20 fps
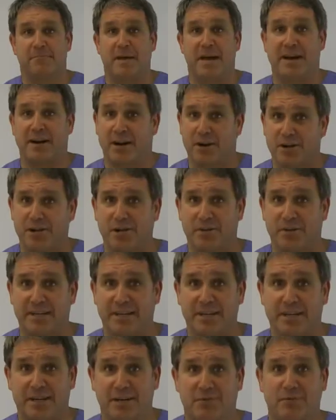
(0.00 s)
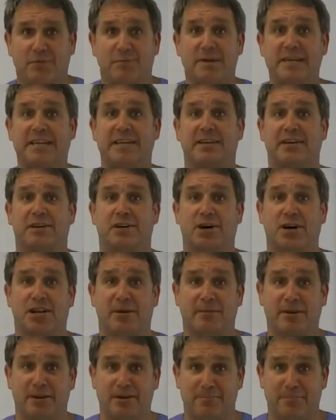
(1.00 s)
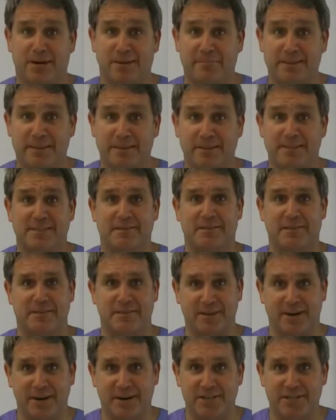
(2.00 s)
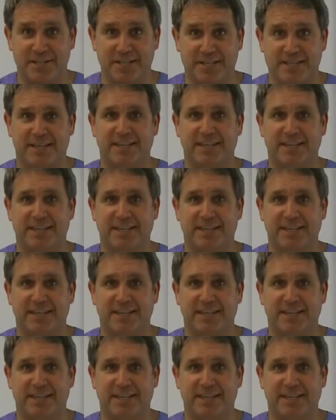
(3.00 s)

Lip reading: At our clinic, when we get a call about a puppy that's lethargic,